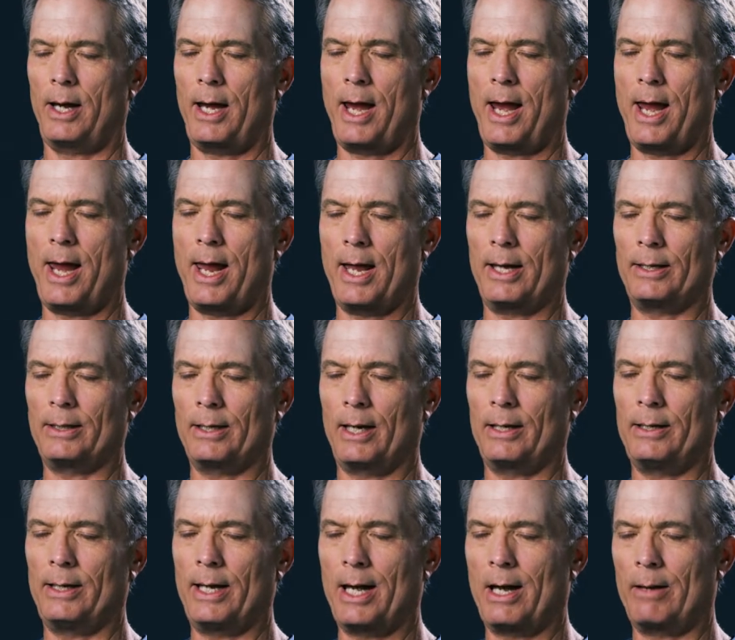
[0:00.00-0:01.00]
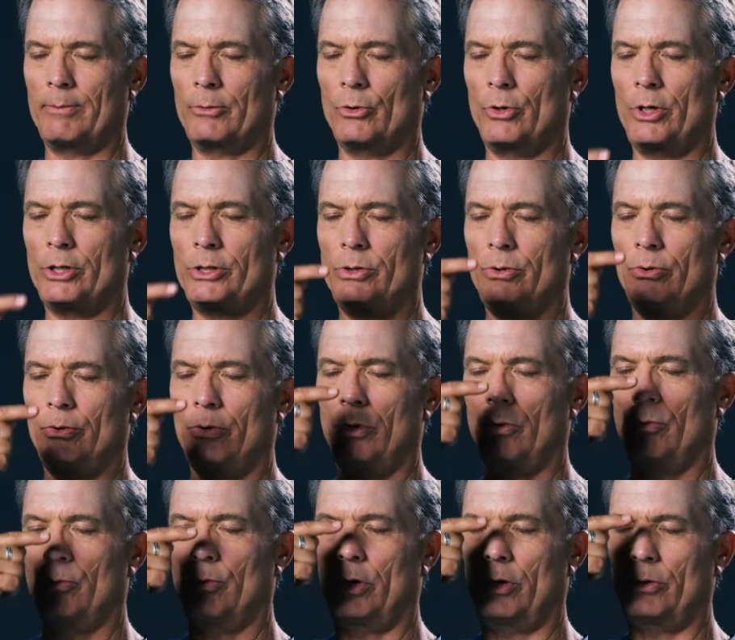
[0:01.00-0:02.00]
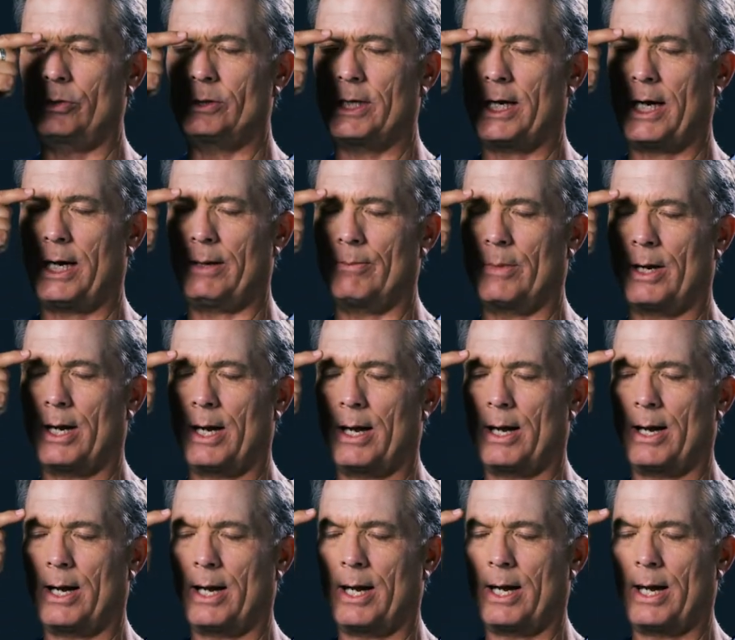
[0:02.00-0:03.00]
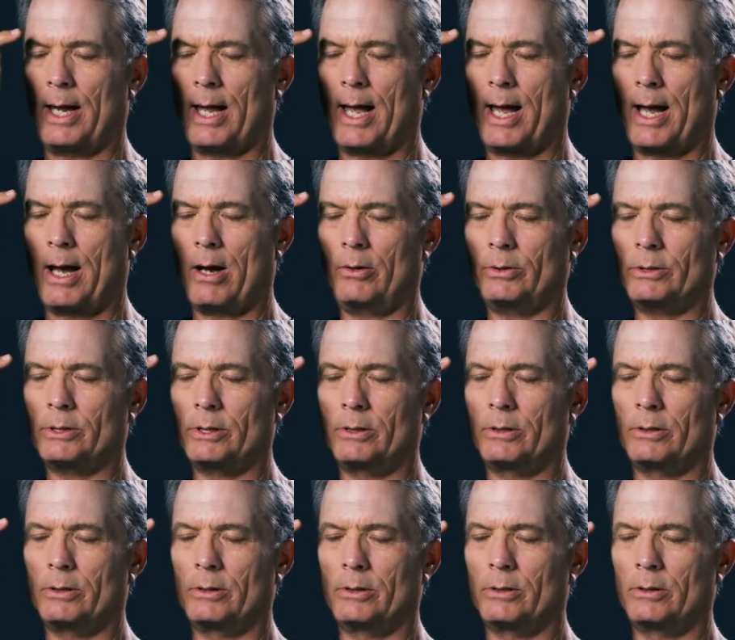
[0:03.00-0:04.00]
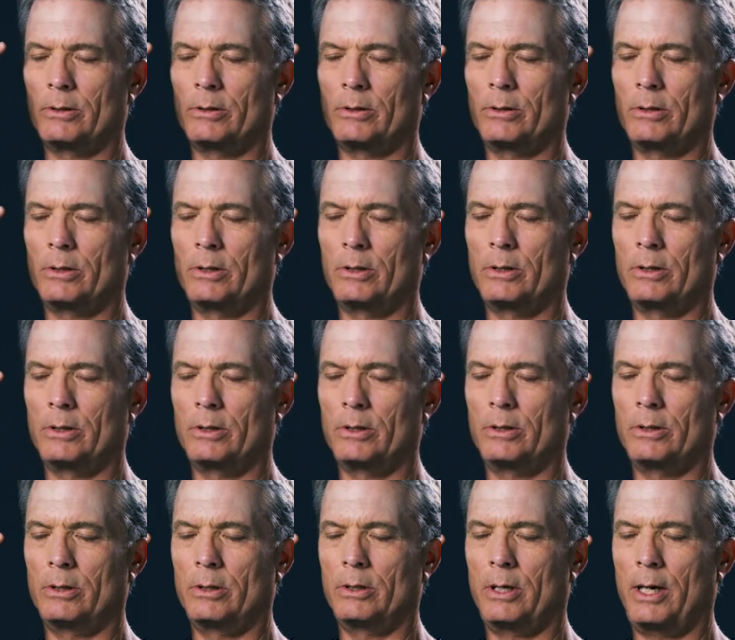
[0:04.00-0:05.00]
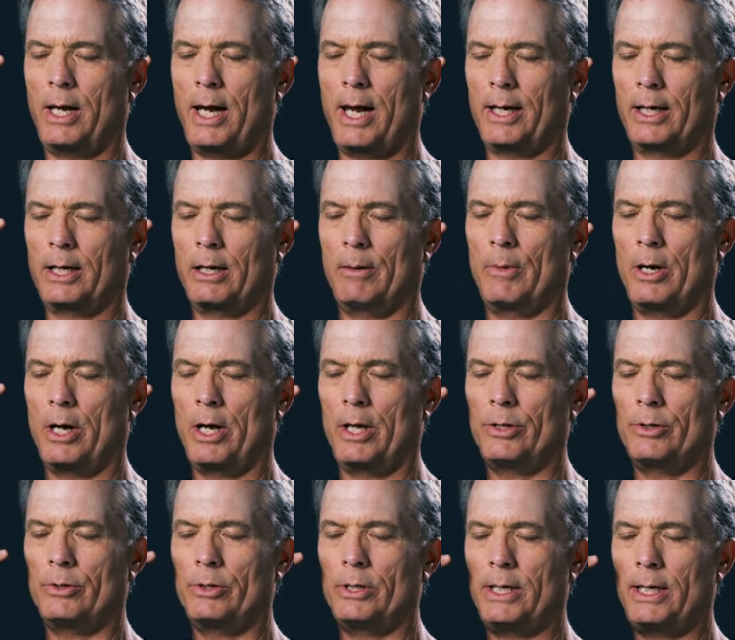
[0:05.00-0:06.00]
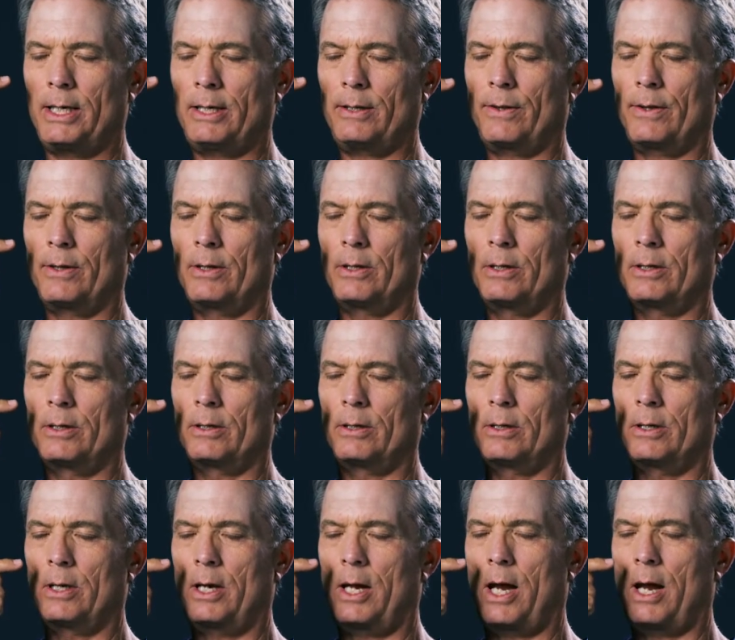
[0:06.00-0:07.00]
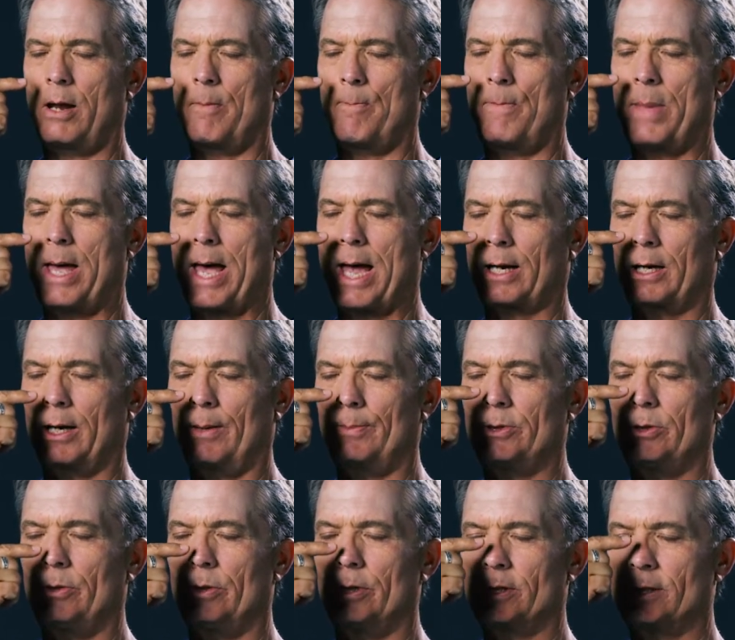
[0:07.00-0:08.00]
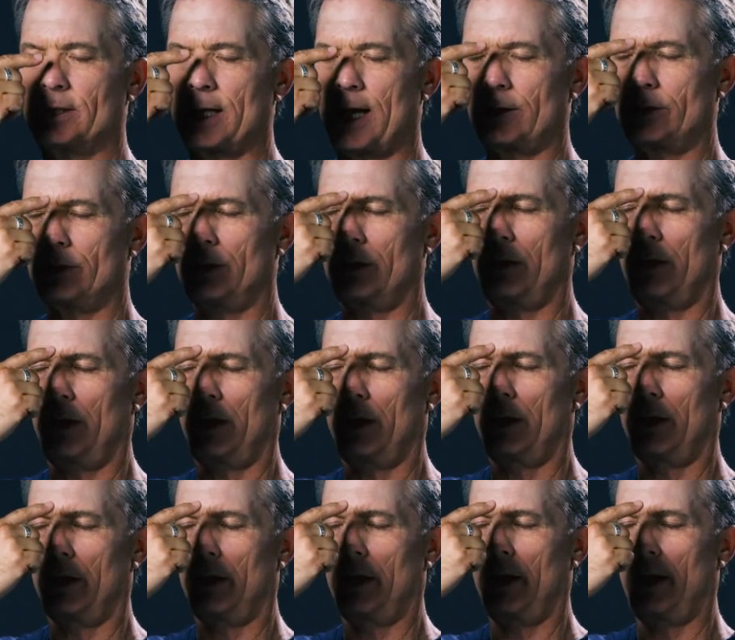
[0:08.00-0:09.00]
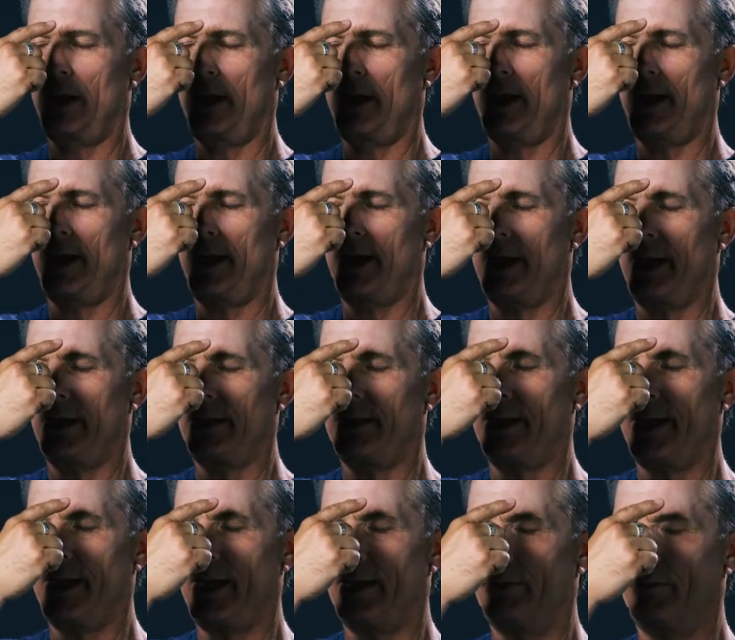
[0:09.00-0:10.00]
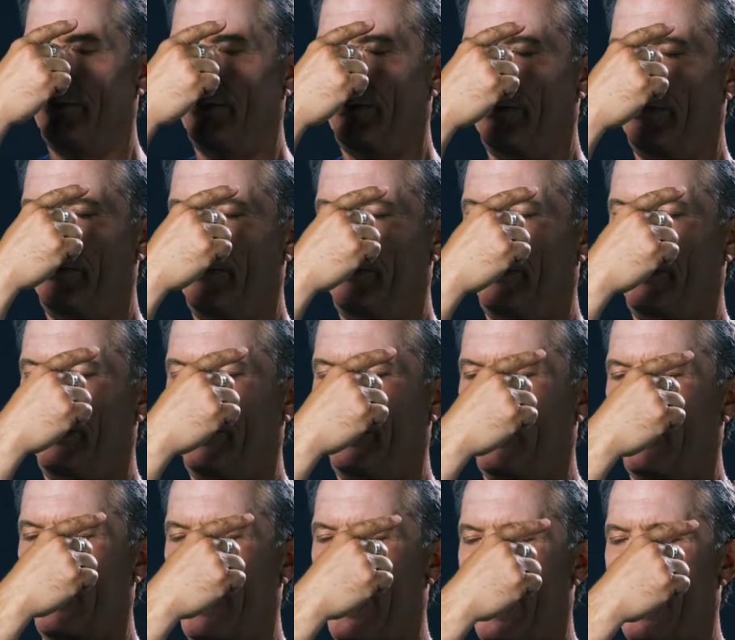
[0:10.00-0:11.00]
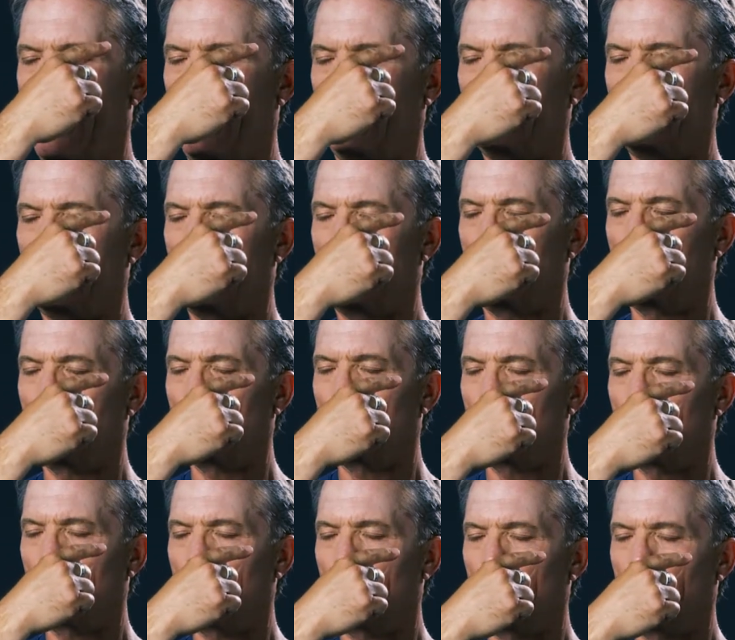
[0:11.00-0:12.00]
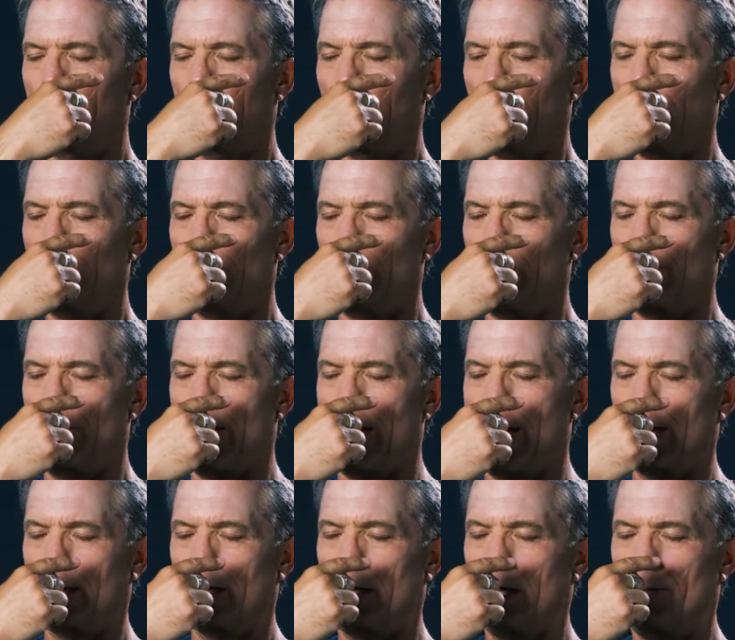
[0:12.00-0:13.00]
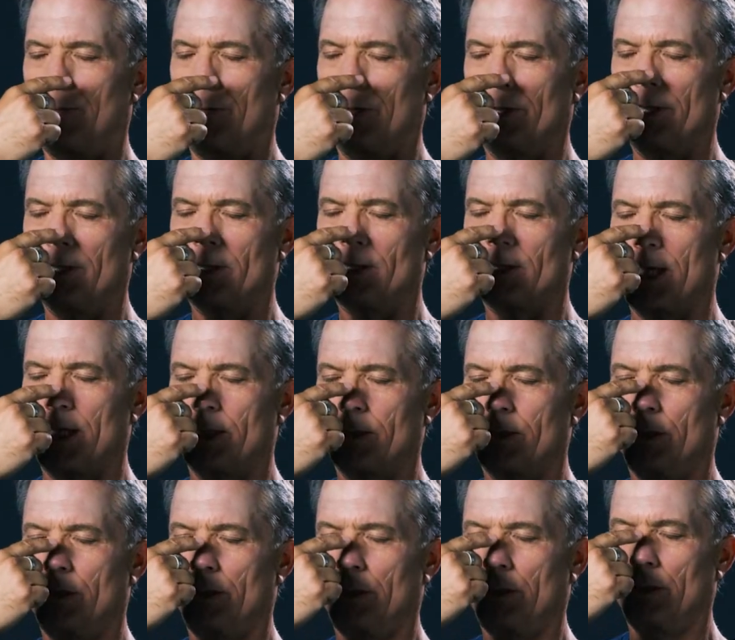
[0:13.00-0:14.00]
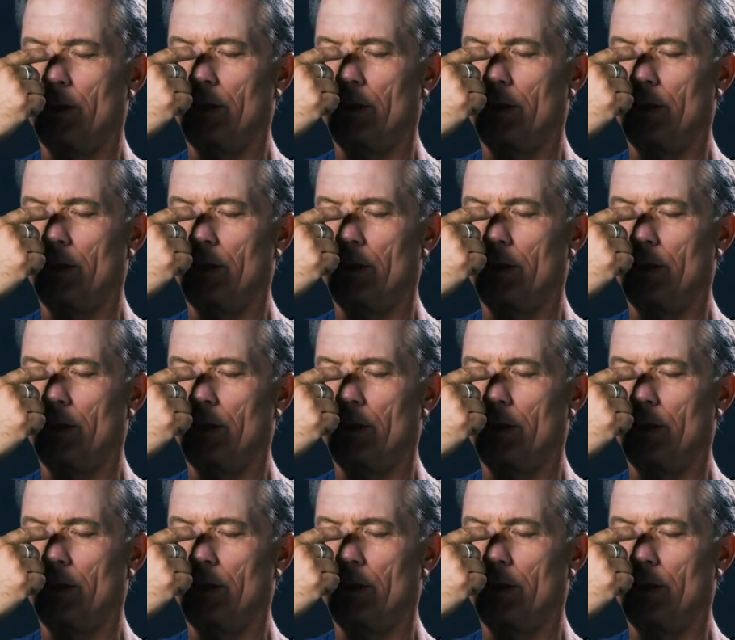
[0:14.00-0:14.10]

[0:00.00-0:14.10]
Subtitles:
And now I'm going to rotate my eye out and come underneath, back up to the center, and I then go out, coming back up at the center,